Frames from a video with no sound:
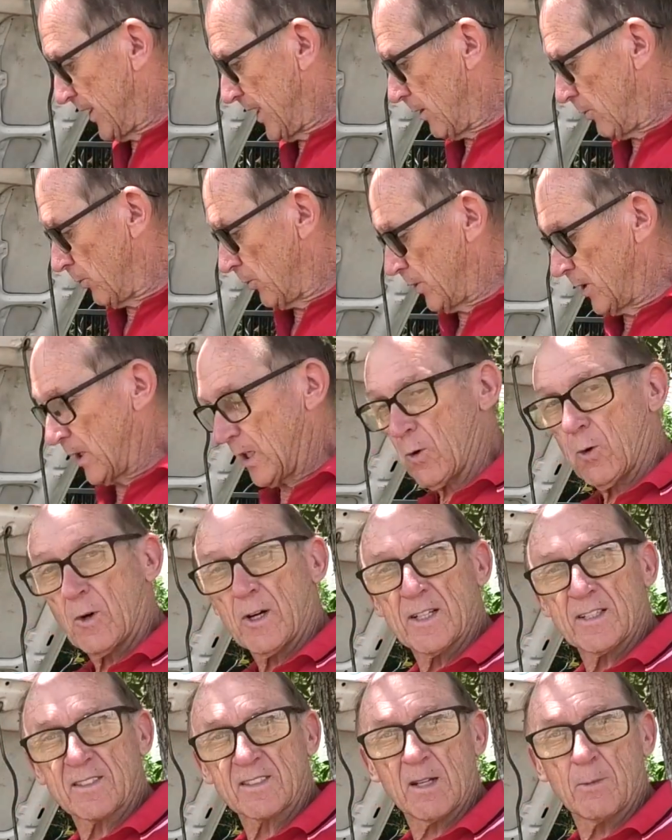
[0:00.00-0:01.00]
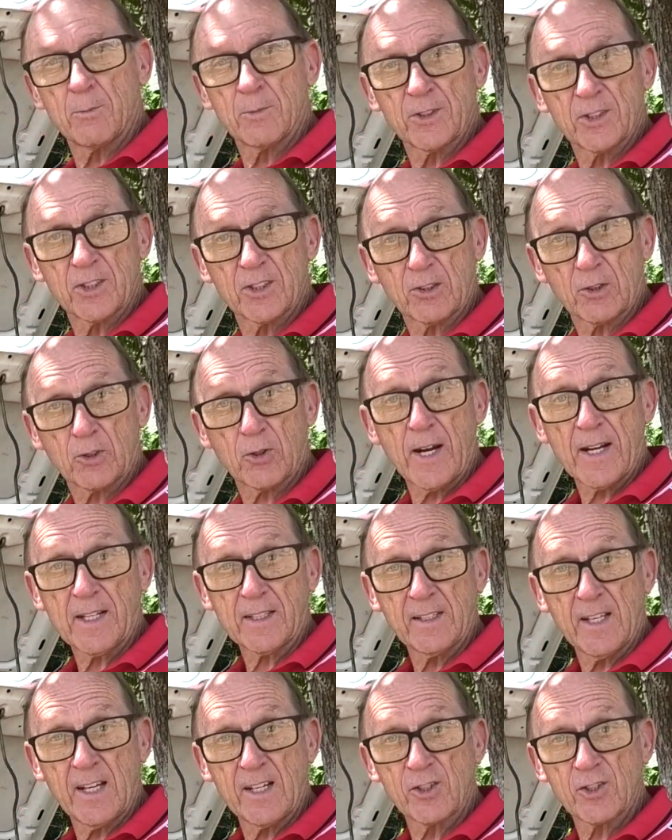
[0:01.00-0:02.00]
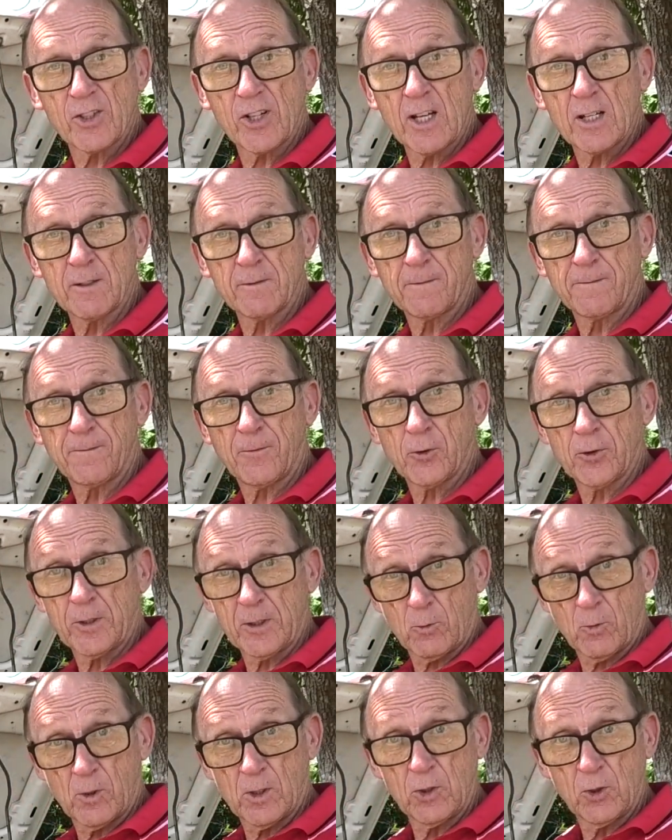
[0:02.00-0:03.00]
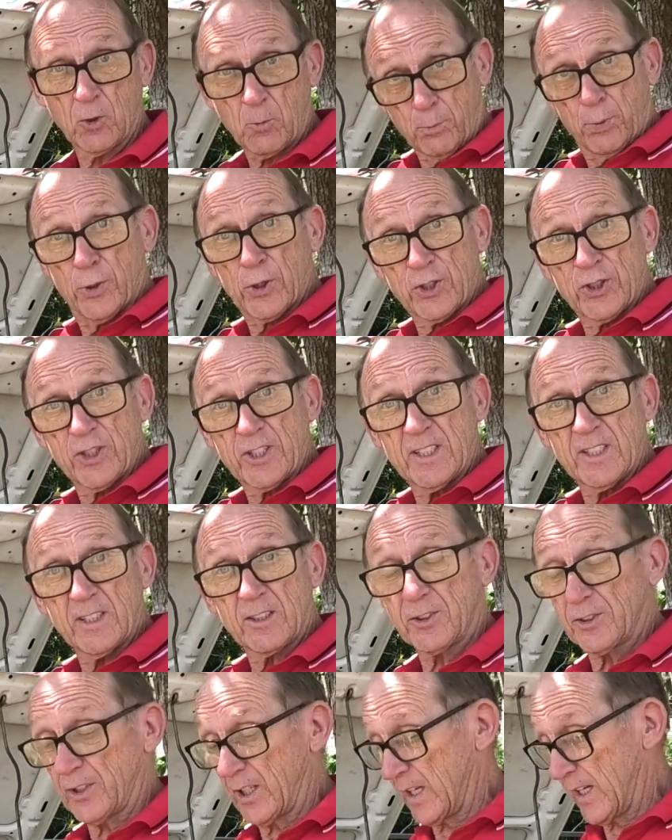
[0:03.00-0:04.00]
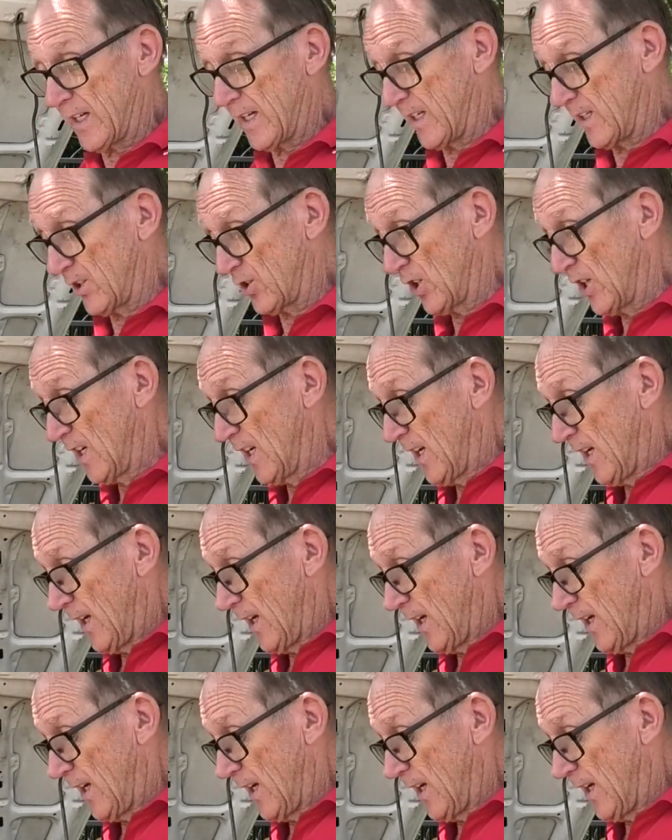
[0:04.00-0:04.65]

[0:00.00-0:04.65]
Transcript: that will require someone to crank the engine over for you while you're pushing in on the gauge.